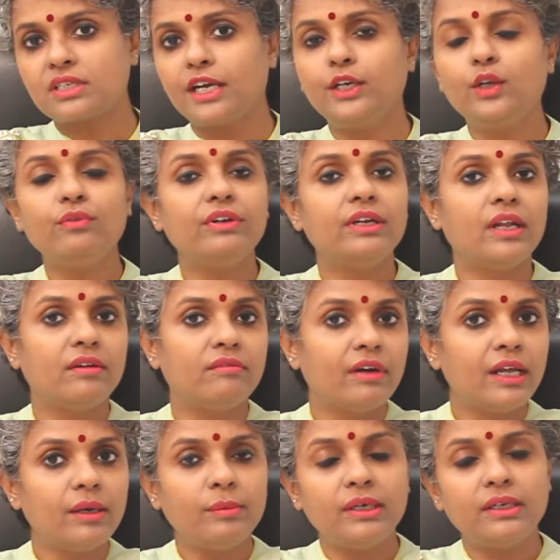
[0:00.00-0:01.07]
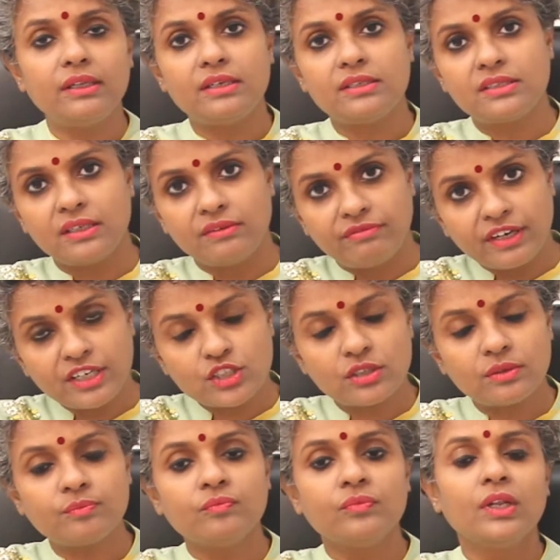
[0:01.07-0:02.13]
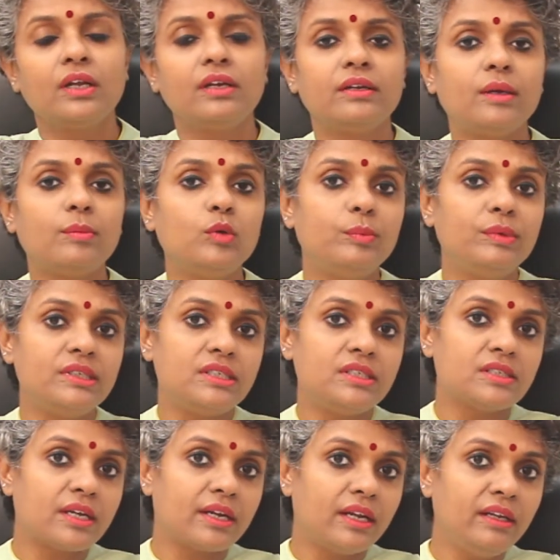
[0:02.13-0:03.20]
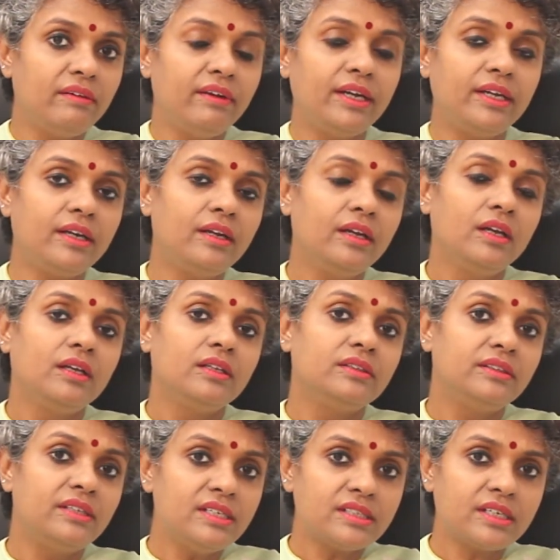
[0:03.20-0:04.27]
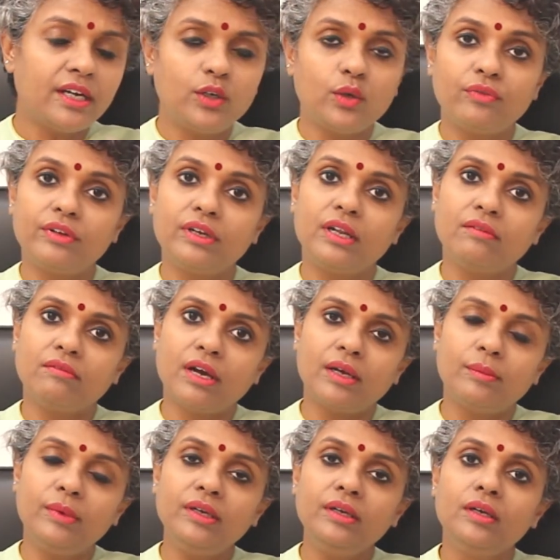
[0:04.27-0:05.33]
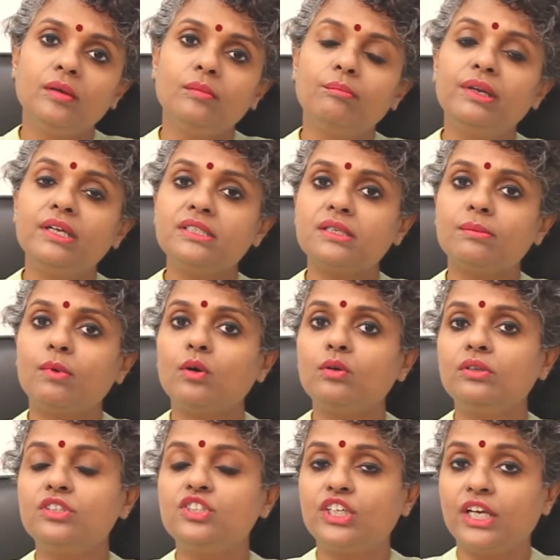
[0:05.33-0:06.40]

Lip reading: kind of an environment, there is infection, WBCs are elevated, this kind of an environment brings about